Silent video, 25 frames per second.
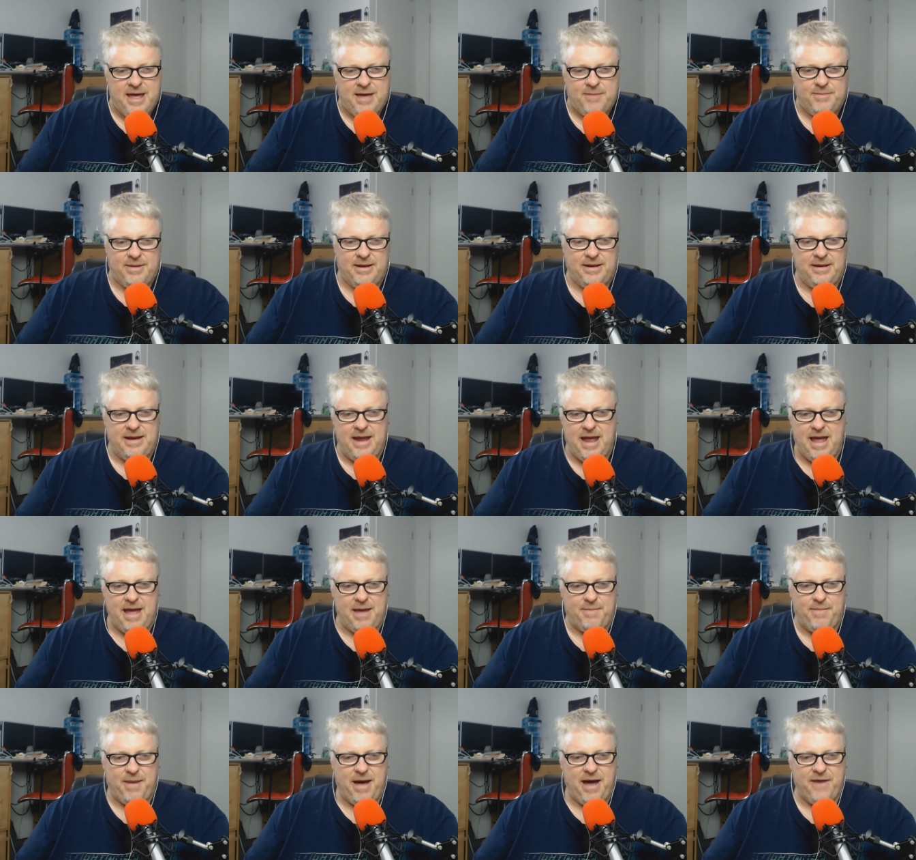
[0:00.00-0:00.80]
But
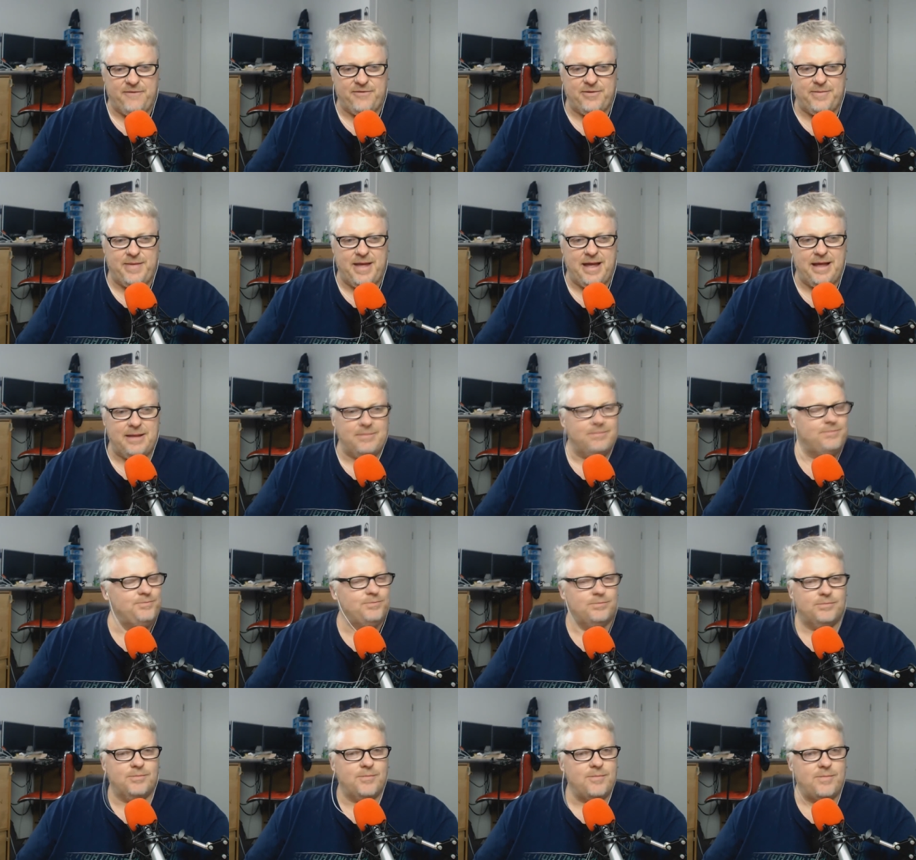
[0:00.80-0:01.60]
yeah, apart from that,
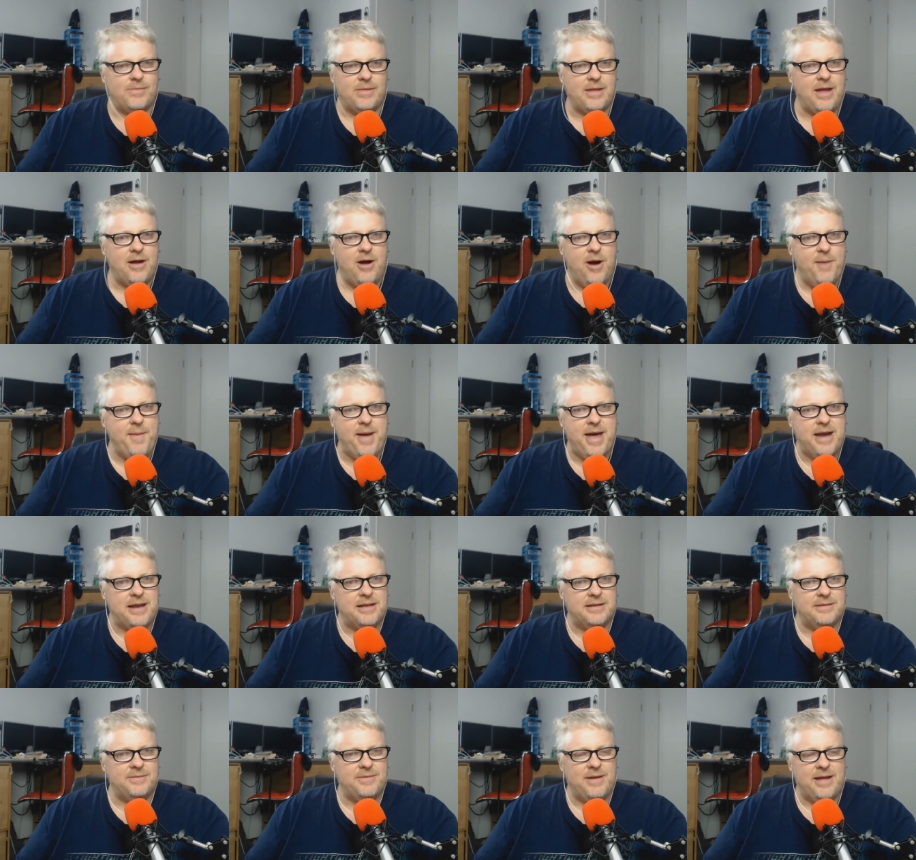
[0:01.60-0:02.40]
I'm out
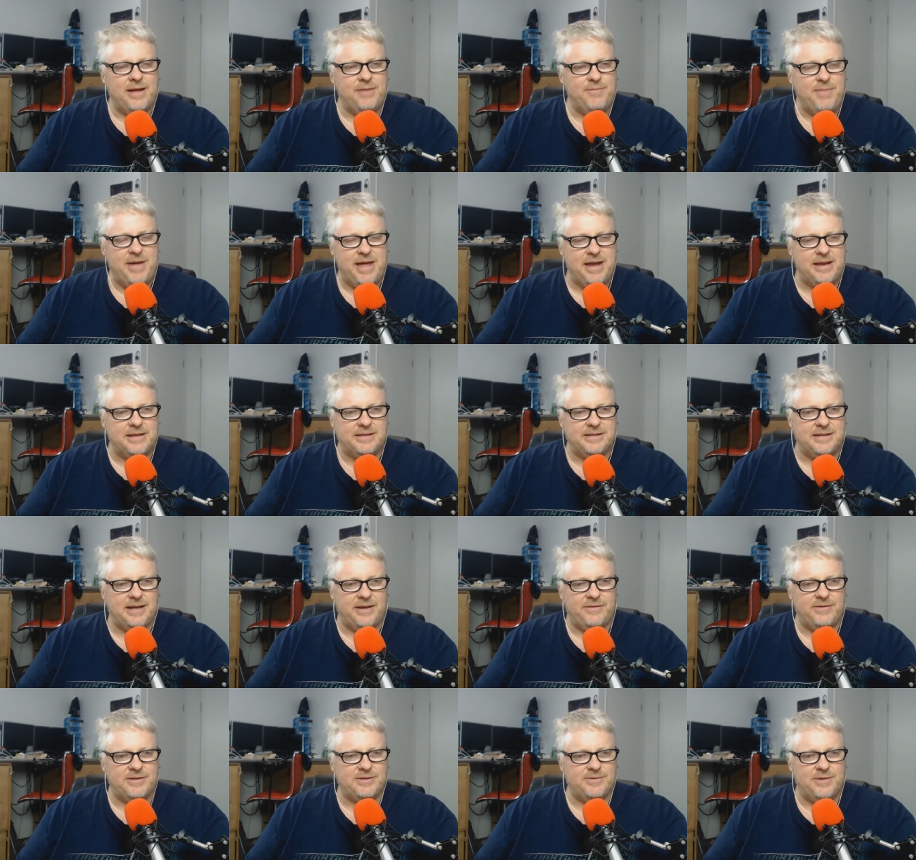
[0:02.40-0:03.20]
of I'm out of
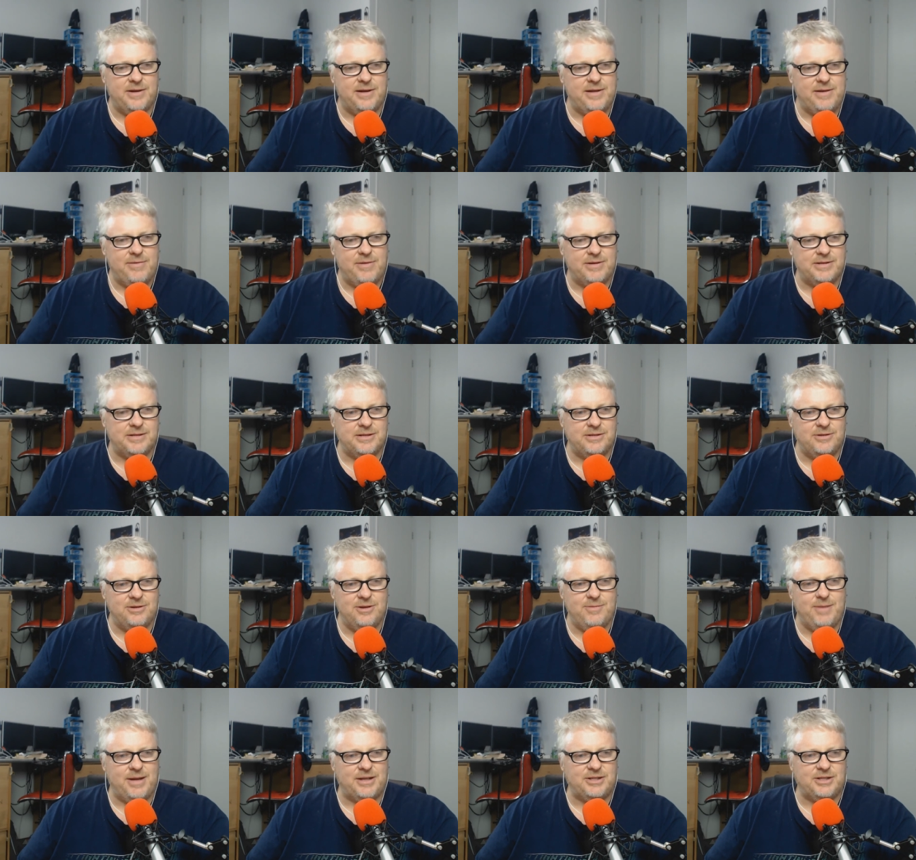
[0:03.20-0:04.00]
stuff as well. There wasn't
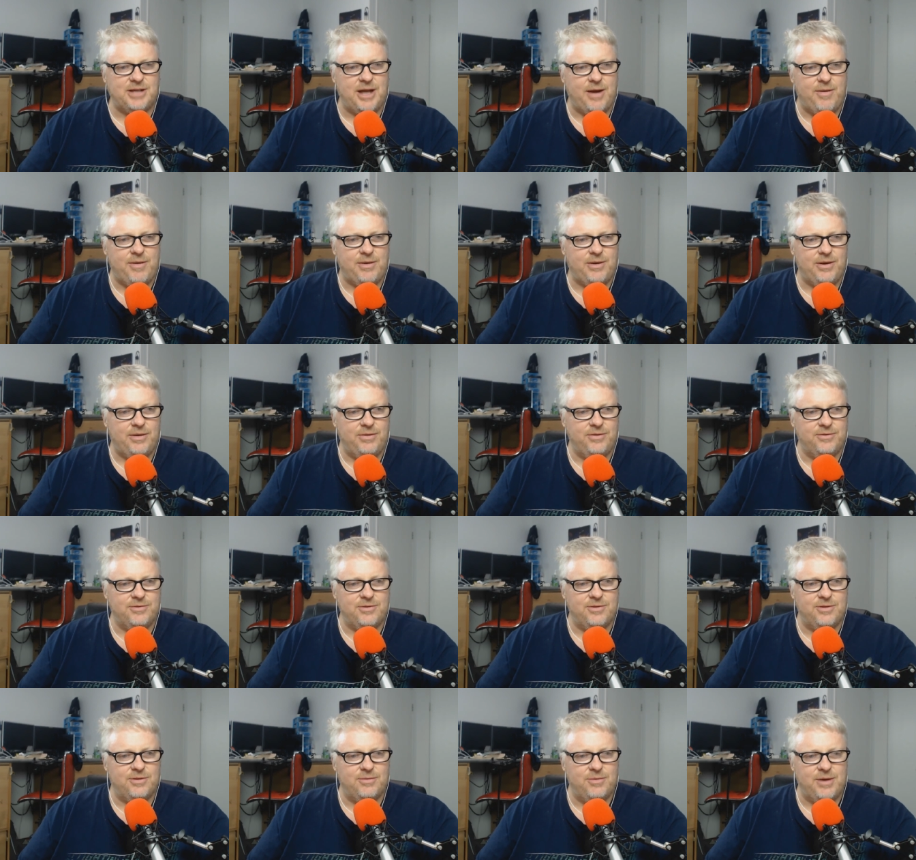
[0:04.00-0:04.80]
too much going on
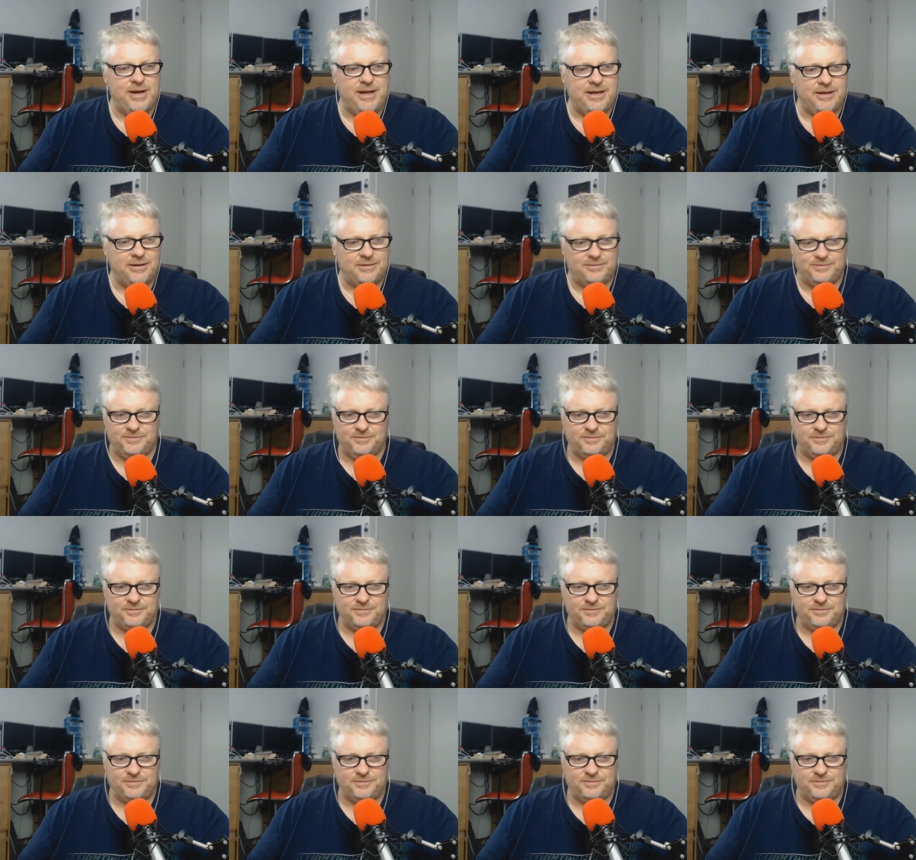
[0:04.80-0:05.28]
through the week.